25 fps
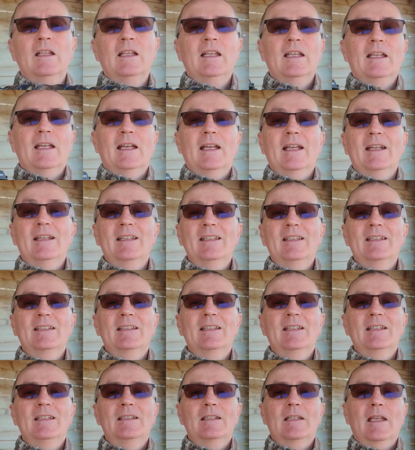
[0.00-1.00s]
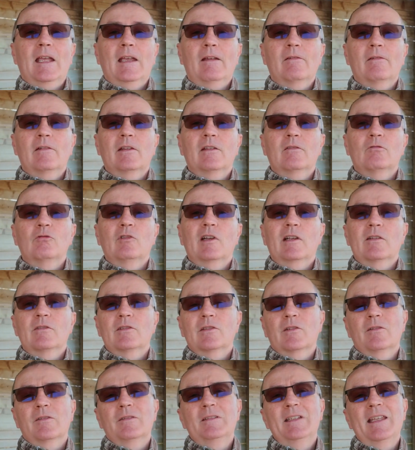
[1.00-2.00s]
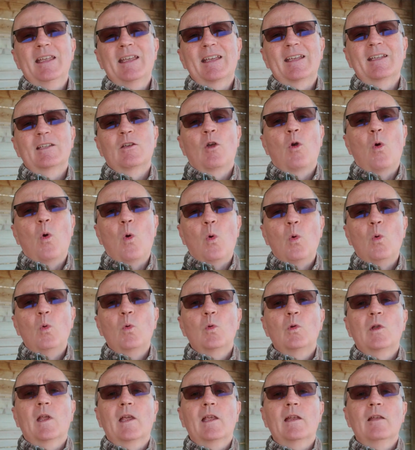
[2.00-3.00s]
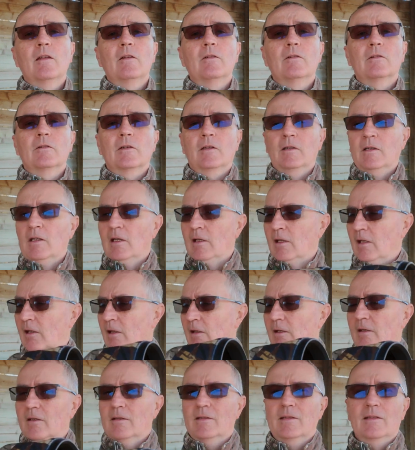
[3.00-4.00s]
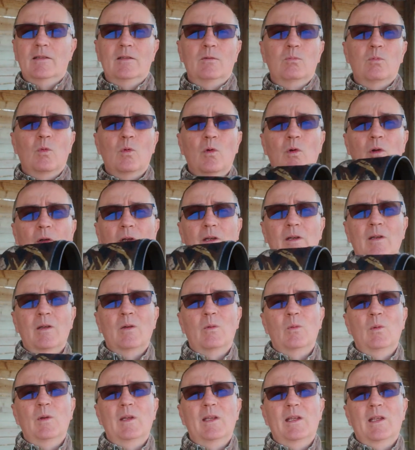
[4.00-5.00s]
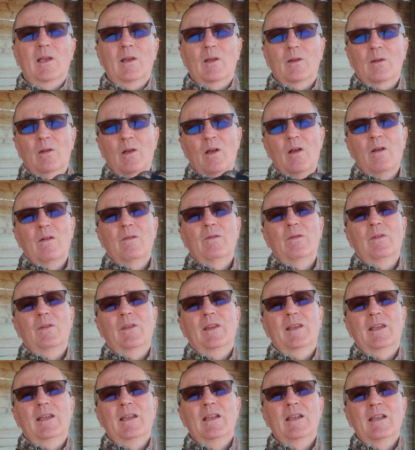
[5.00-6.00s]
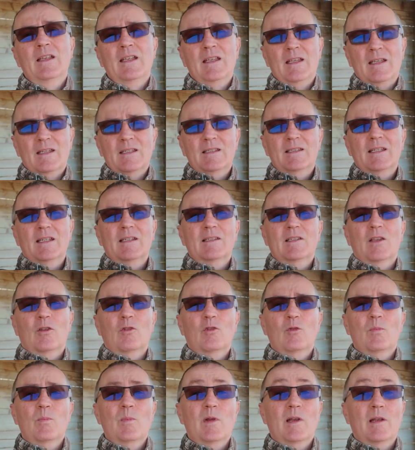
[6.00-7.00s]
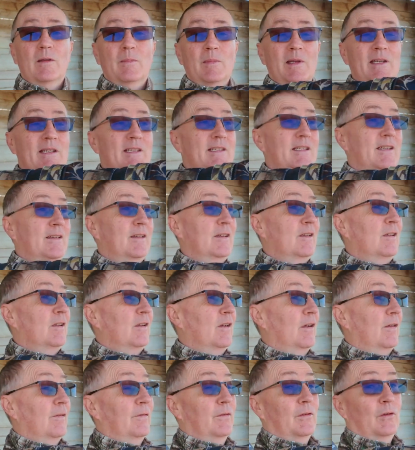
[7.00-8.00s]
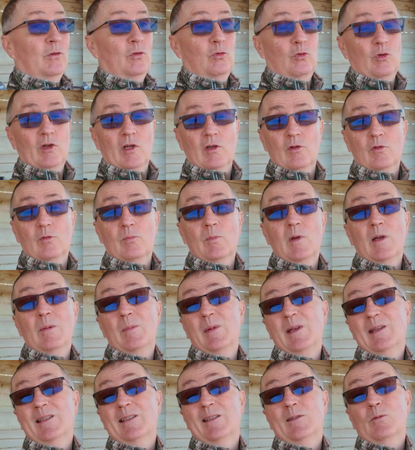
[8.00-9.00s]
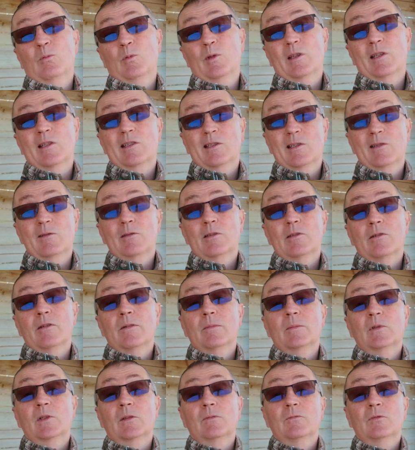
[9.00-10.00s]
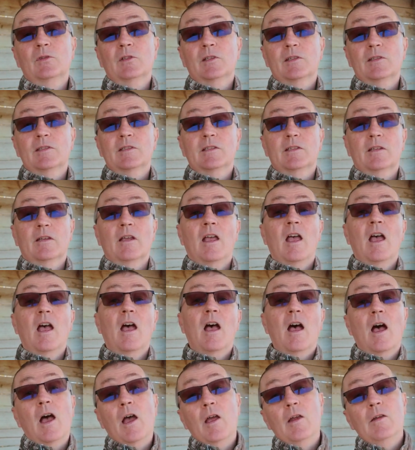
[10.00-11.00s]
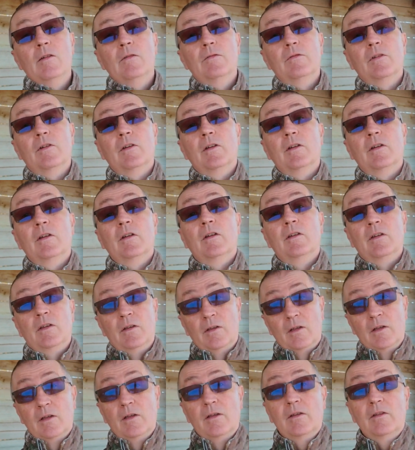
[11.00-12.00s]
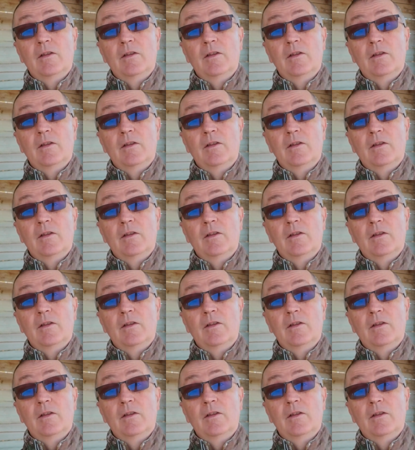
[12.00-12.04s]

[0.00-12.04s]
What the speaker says: and indeed carry it round our neck all day long. This is why we go for the 600mm of the 300mm with the 2x converter over the